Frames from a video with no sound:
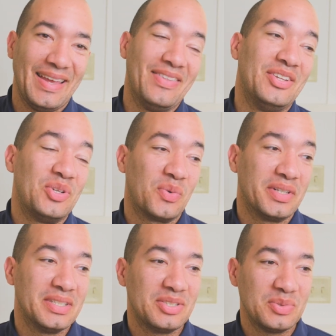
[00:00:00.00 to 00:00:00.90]
Then you
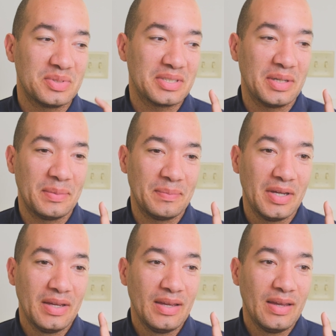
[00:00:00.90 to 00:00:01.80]
run into some
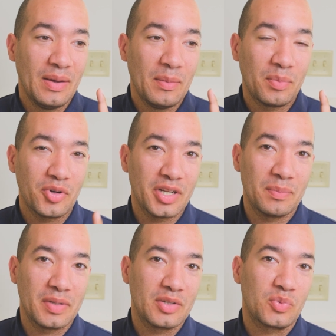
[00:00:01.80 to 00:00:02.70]
pretty
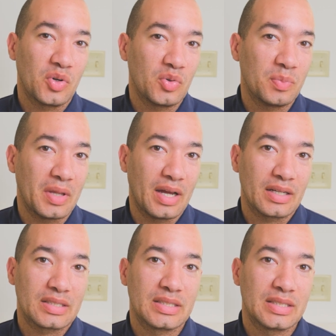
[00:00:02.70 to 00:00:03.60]
big
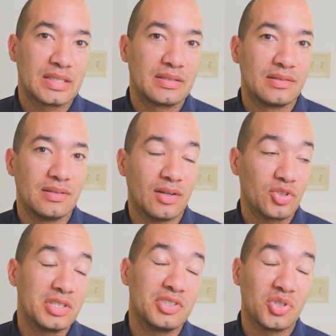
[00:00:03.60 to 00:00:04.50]
roadblocks, or
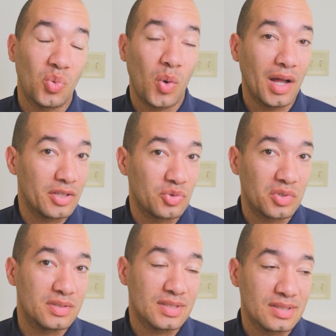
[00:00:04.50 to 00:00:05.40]
at least your wallet
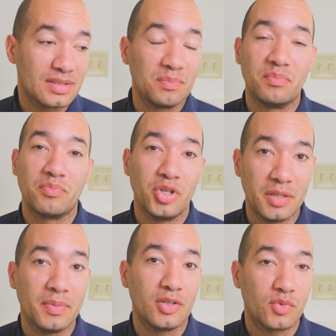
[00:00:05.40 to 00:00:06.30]
runs into some
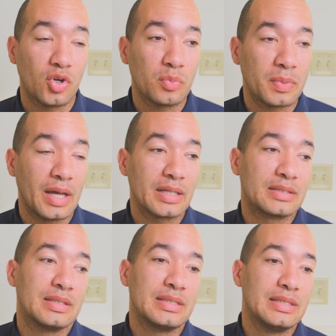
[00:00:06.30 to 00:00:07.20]
pretty big
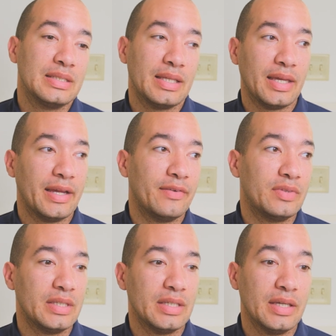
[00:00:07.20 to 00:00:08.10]
roadblocks. Let's see, they
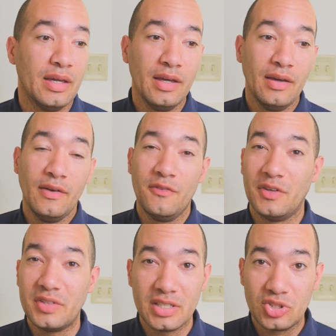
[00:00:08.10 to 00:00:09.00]
have the
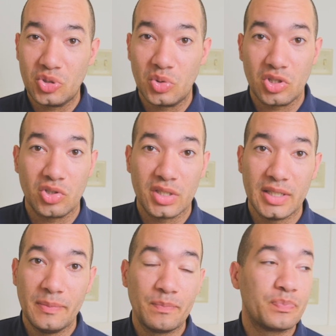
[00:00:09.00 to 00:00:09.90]
50 to
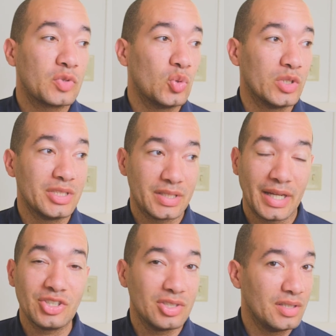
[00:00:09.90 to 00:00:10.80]
230, which is
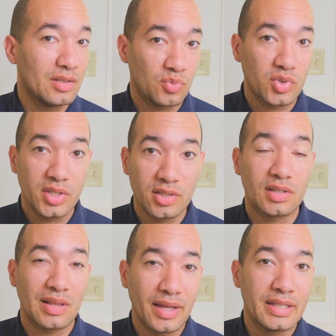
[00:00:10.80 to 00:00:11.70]
actually a really
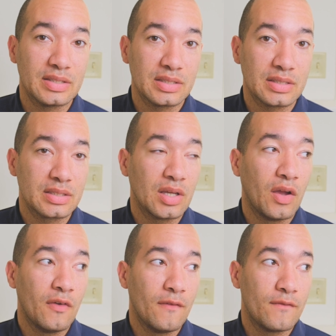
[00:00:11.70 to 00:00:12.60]
good lens
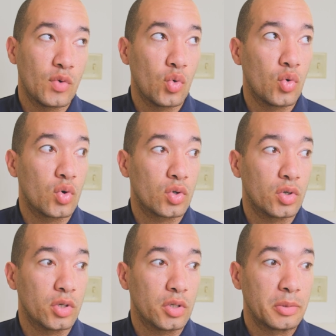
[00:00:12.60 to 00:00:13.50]

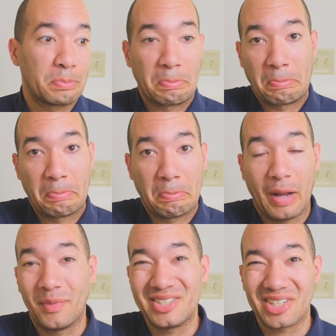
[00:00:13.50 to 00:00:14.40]
for
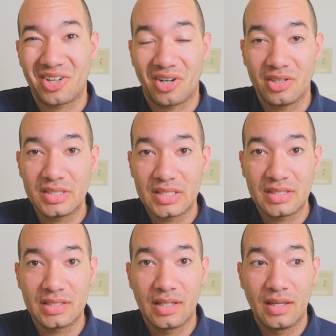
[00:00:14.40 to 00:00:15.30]
how much it
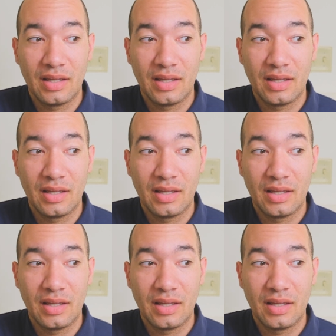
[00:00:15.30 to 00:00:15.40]
costs.